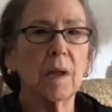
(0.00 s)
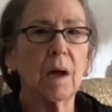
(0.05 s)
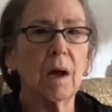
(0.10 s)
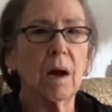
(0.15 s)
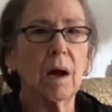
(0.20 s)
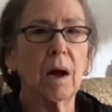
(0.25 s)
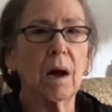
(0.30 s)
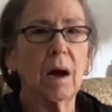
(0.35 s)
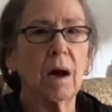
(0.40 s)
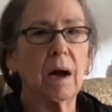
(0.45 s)

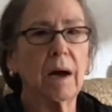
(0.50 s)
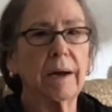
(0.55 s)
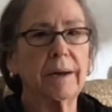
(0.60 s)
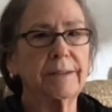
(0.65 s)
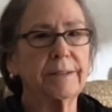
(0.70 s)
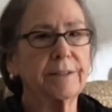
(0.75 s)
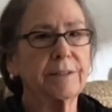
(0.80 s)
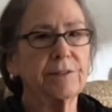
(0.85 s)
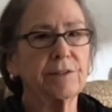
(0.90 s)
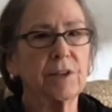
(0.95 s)
I
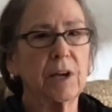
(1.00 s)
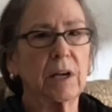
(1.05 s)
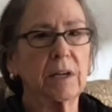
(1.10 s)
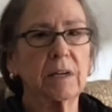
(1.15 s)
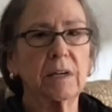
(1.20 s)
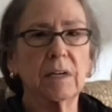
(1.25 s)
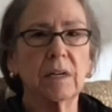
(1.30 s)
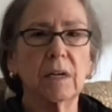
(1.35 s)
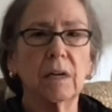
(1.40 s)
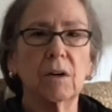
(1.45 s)

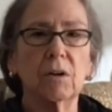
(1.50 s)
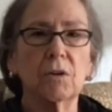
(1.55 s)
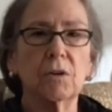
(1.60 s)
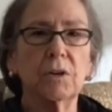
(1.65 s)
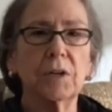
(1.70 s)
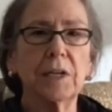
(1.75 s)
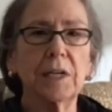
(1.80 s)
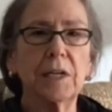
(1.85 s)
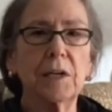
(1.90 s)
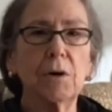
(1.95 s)
decided to go to
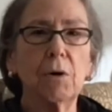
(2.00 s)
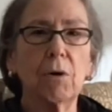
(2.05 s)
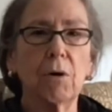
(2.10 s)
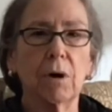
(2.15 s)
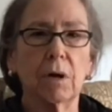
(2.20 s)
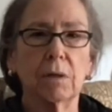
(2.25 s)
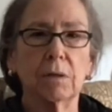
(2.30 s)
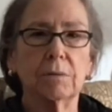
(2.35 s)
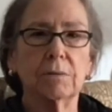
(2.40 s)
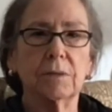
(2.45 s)
New
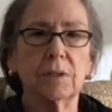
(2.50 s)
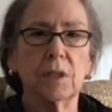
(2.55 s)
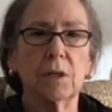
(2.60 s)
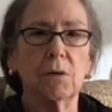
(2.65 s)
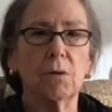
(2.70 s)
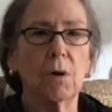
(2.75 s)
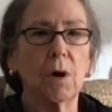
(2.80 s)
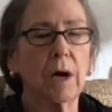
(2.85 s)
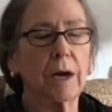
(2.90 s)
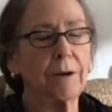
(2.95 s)
York.
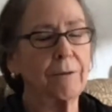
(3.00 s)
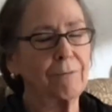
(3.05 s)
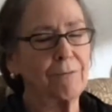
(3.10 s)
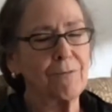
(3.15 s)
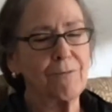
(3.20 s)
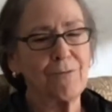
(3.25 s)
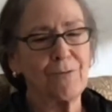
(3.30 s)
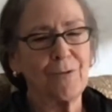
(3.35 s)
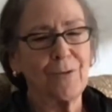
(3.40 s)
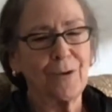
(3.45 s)
So I
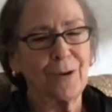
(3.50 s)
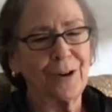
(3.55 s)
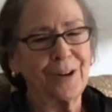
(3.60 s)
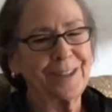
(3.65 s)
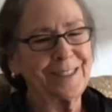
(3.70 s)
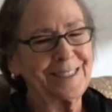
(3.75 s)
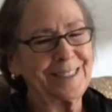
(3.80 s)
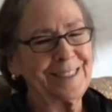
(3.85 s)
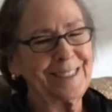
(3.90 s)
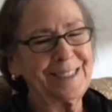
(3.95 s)

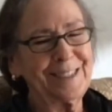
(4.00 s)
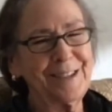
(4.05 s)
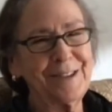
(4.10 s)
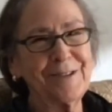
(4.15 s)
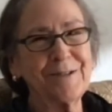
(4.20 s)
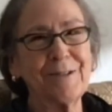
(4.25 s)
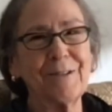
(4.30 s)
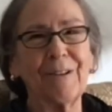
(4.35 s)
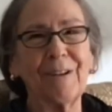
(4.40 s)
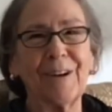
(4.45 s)
worked in New
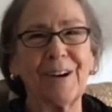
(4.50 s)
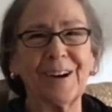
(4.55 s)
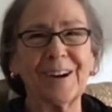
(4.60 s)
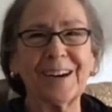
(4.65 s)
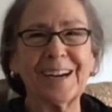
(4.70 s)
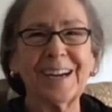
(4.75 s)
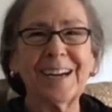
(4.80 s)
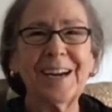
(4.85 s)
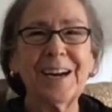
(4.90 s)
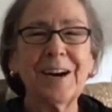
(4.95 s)
York
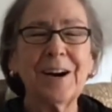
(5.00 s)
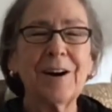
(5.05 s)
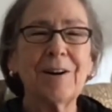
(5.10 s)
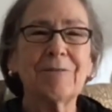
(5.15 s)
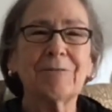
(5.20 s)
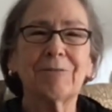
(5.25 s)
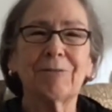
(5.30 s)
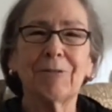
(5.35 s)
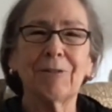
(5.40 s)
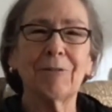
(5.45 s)

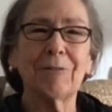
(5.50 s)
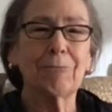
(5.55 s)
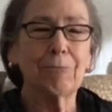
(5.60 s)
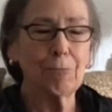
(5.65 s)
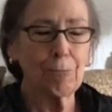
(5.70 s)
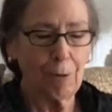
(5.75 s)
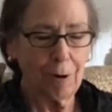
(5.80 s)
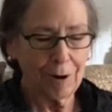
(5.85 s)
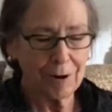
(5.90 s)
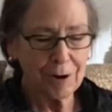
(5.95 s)
for a
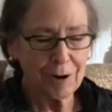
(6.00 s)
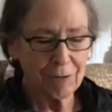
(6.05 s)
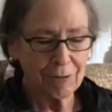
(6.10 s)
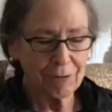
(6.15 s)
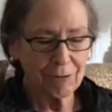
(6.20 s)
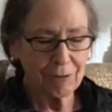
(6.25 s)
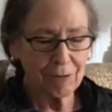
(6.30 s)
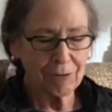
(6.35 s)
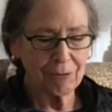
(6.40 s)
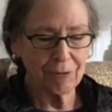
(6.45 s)

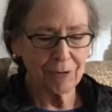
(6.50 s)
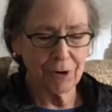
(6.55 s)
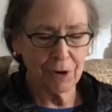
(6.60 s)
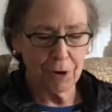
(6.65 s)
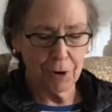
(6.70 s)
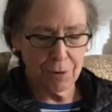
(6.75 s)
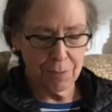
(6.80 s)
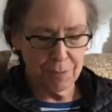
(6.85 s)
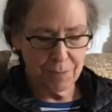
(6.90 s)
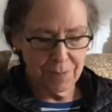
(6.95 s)
wonderful
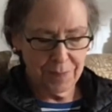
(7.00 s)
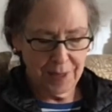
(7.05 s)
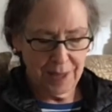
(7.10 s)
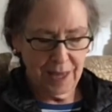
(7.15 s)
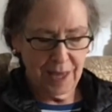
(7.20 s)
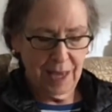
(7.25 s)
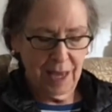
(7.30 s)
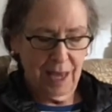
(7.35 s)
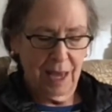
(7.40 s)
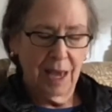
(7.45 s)
firm,
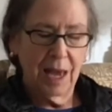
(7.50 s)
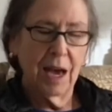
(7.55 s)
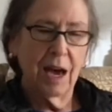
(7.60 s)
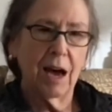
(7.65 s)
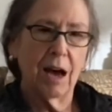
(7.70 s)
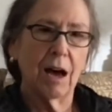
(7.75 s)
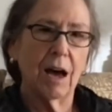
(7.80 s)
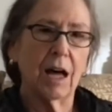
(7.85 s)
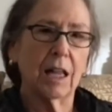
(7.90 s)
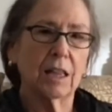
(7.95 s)

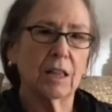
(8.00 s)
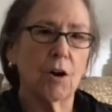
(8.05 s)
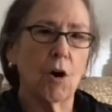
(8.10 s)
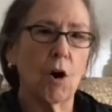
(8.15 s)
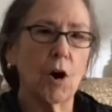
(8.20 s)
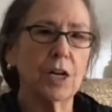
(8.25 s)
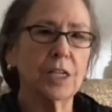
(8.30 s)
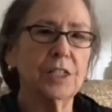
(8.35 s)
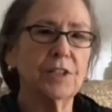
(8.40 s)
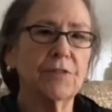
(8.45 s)
a
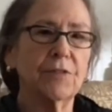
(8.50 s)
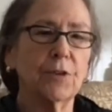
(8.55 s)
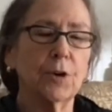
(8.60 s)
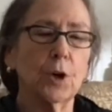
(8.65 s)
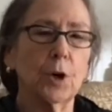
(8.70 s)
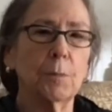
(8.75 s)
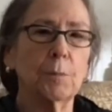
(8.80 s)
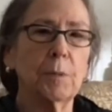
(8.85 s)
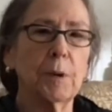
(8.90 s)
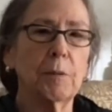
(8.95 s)
large
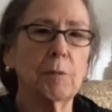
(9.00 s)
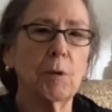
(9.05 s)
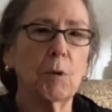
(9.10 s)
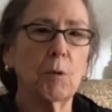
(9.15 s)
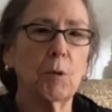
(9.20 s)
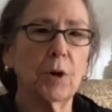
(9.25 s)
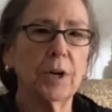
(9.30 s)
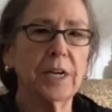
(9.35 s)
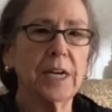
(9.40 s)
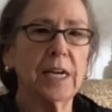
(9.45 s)
firm. We were
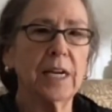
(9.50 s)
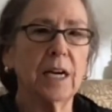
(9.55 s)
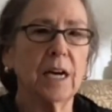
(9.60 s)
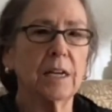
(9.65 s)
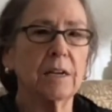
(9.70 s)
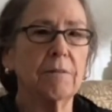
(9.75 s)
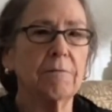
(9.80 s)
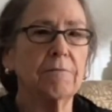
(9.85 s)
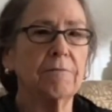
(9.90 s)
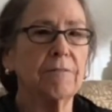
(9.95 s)
working on
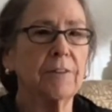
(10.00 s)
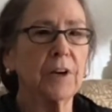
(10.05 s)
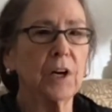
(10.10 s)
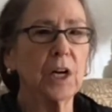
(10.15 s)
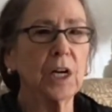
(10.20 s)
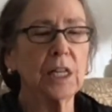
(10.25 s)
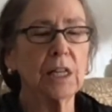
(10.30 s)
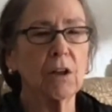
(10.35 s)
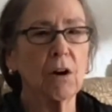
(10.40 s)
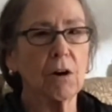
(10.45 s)
a
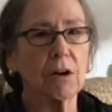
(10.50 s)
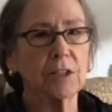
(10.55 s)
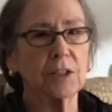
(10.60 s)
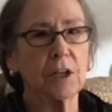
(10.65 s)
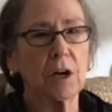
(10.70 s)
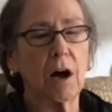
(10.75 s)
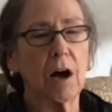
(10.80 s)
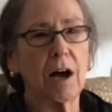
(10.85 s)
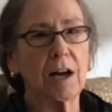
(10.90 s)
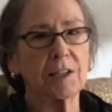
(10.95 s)
very large
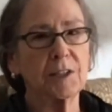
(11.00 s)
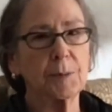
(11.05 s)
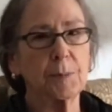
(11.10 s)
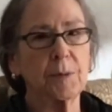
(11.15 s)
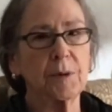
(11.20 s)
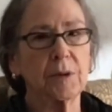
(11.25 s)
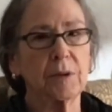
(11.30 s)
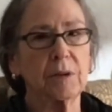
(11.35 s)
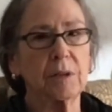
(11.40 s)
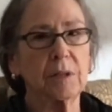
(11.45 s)

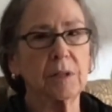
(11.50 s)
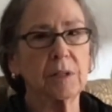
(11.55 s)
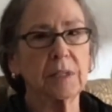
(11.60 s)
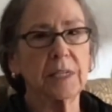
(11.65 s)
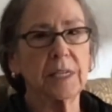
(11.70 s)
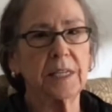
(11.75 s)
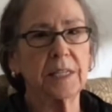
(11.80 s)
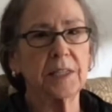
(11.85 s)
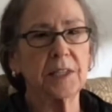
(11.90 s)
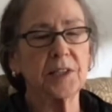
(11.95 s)
hospital
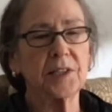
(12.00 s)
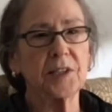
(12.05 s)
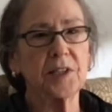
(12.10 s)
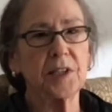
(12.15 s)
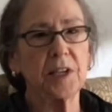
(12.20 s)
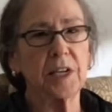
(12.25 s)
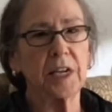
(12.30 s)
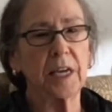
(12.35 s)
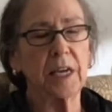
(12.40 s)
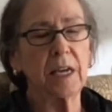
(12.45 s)
in the
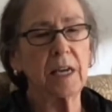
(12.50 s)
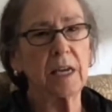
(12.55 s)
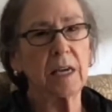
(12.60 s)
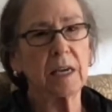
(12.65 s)
city.